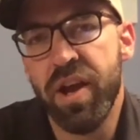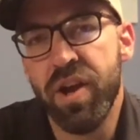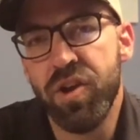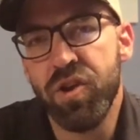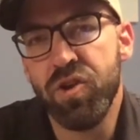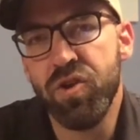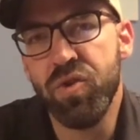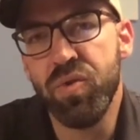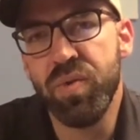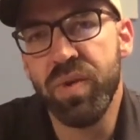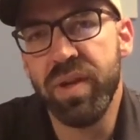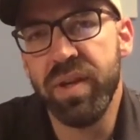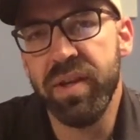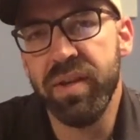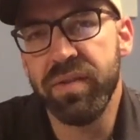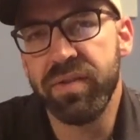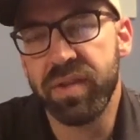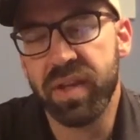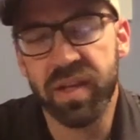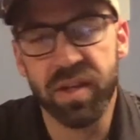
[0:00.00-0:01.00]
who
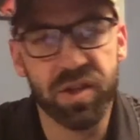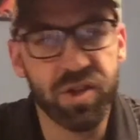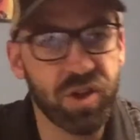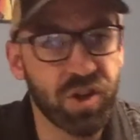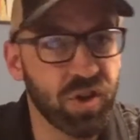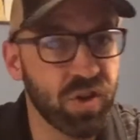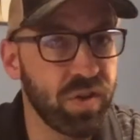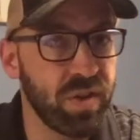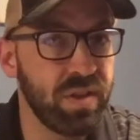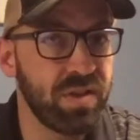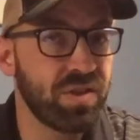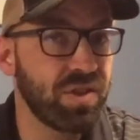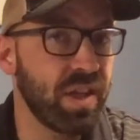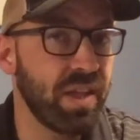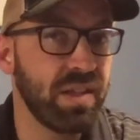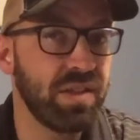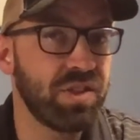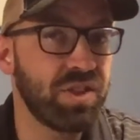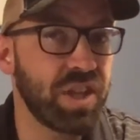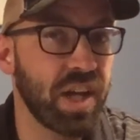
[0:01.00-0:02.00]
is encouraged
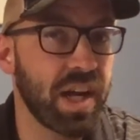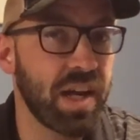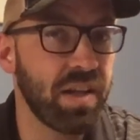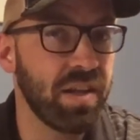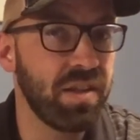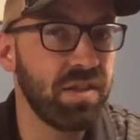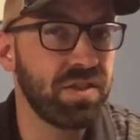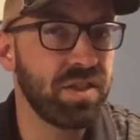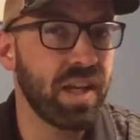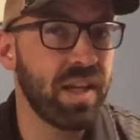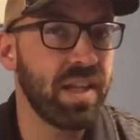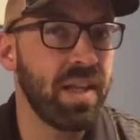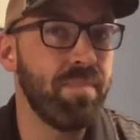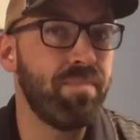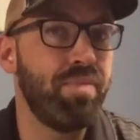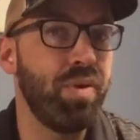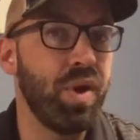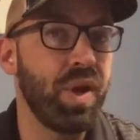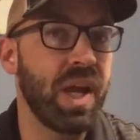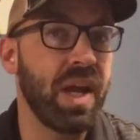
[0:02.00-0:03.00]
and challenged and then
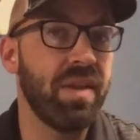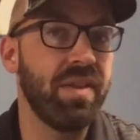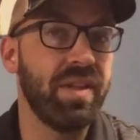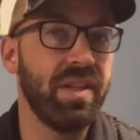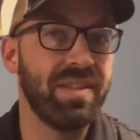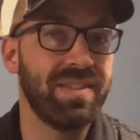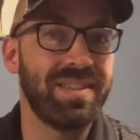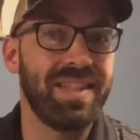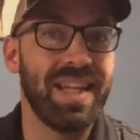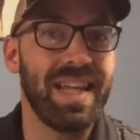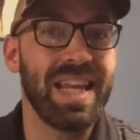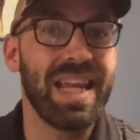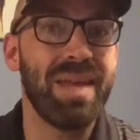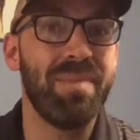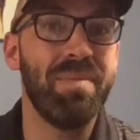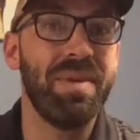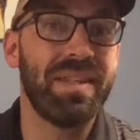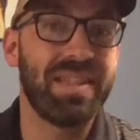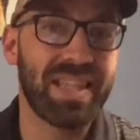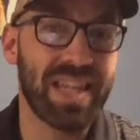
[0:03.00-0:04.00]
put out there to
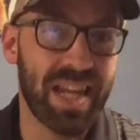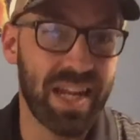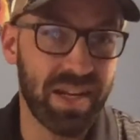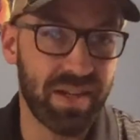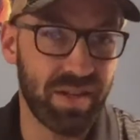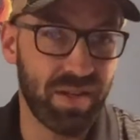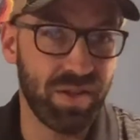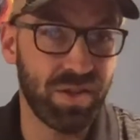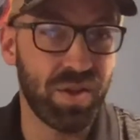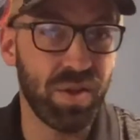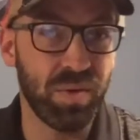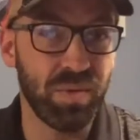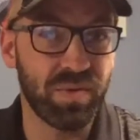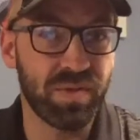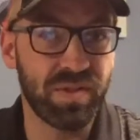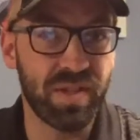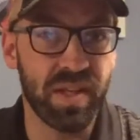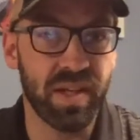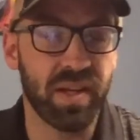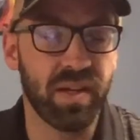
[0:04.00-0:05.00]
imitate those
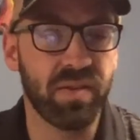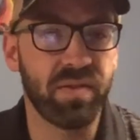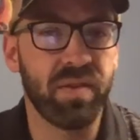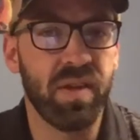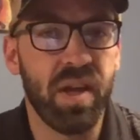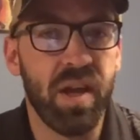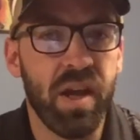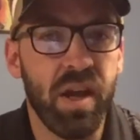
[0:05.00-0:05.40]
things.